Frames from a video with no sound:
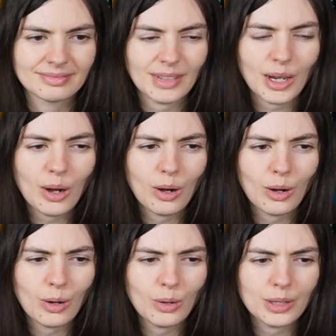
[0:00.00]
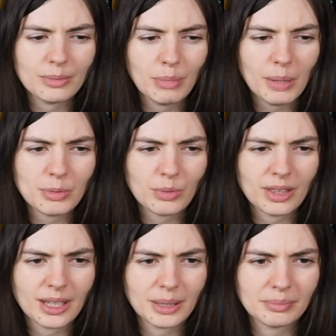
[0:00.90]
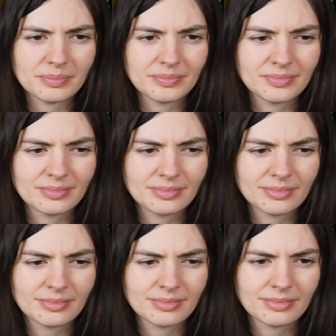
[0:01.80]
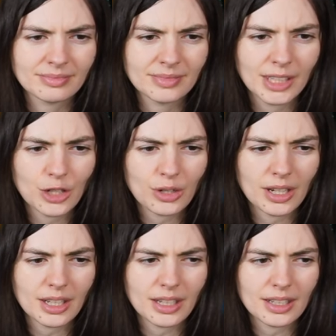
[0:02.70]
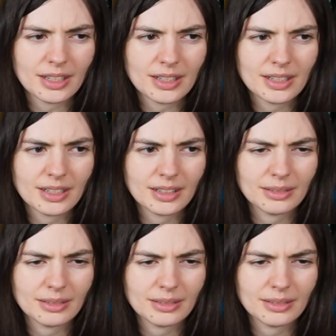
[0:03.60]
Oh, the pup's with him. He's trying to get his...